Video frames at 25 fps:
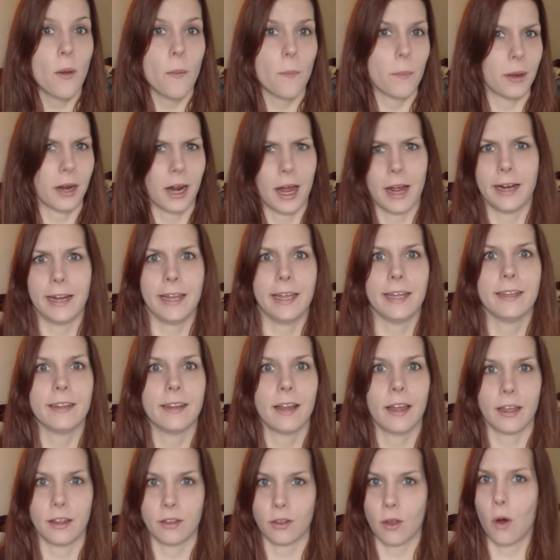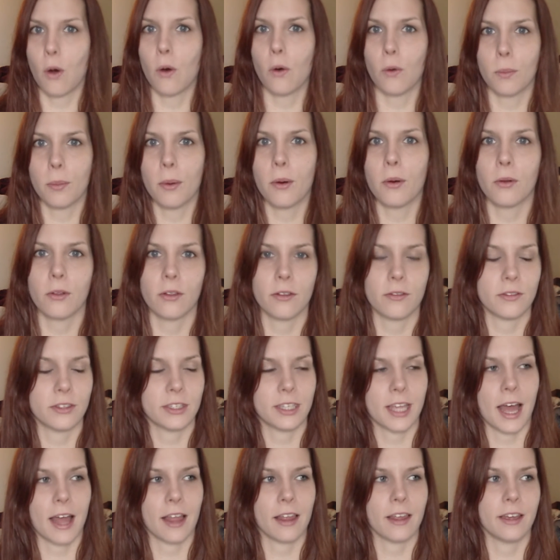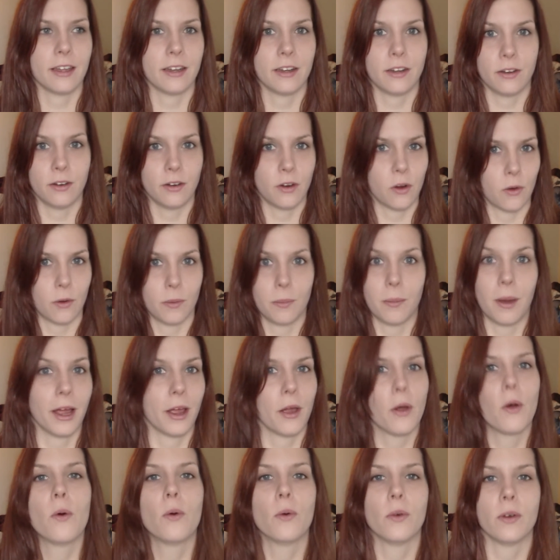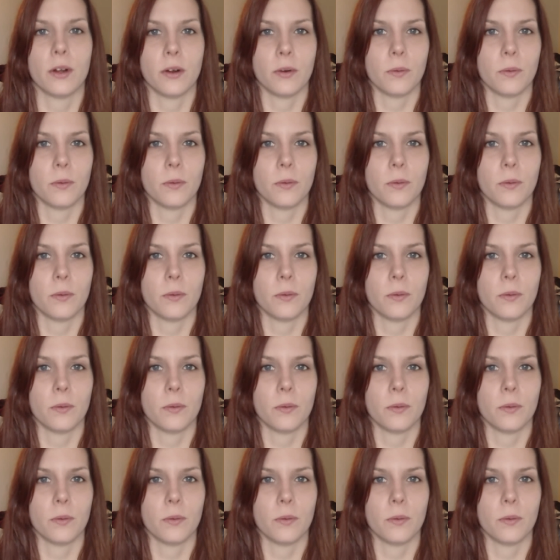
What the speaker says: But I'd eat like the whole bowl of salad on my own,